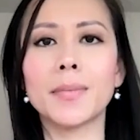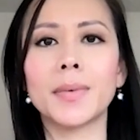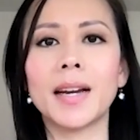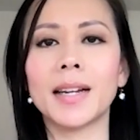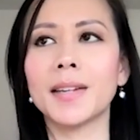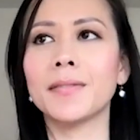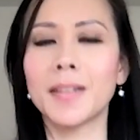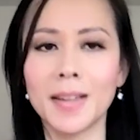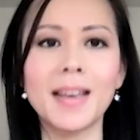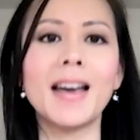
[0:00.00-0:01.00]
We kind of
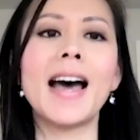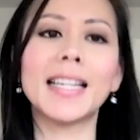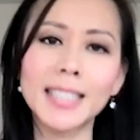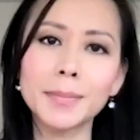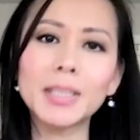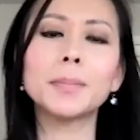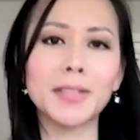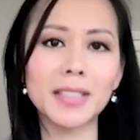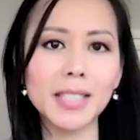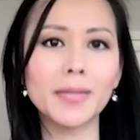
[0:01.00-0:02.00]
had some
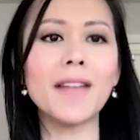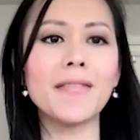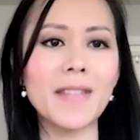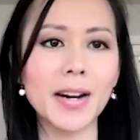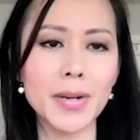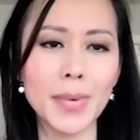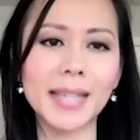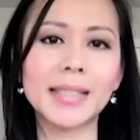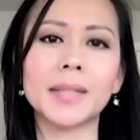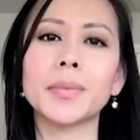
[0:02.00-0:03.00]
experiences with heavy value
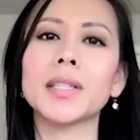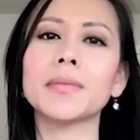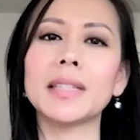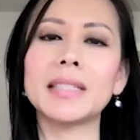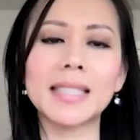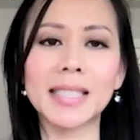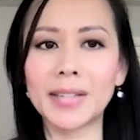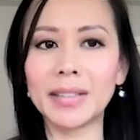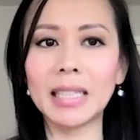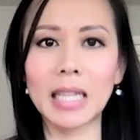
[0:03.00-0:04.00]
adds, and we don't really
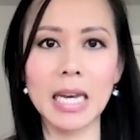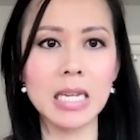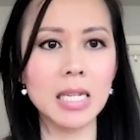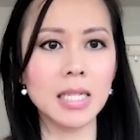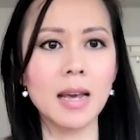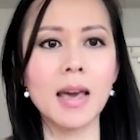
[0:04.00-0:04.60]
necessarily like it.